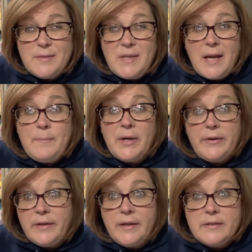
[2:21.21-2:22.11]
To me, I
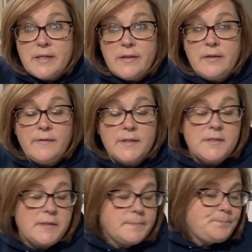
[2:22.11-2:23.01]
barely can tell the
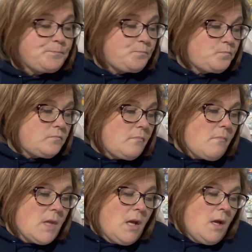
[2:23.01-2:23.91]
difference.
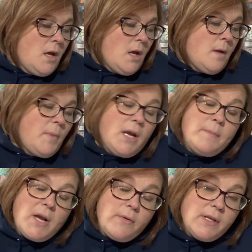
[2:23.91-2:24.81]
But
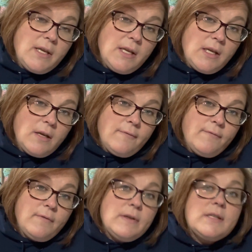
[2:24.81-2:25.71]
I'm not really
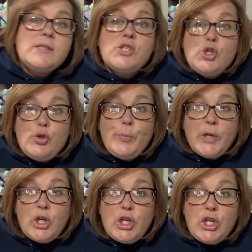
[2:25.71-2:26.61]

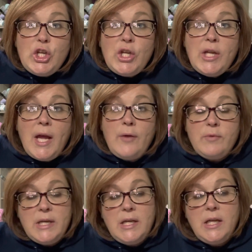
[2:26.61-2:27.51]
super good at
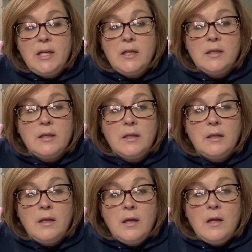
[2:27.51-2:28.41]
reading.
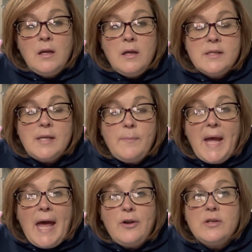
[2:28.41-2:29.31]
Some
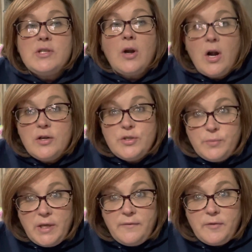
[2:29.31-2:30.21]
patterns are hard to
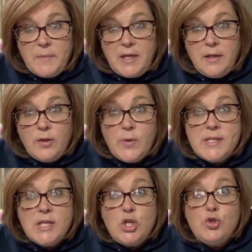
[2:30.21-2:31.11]
read for me, the
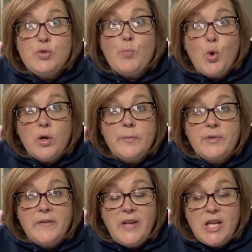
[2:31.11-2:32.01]
ones that use more
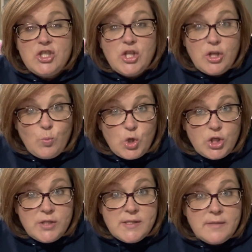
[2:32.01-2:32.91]
abbreviation than
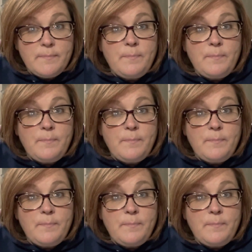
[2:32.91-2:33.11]
words.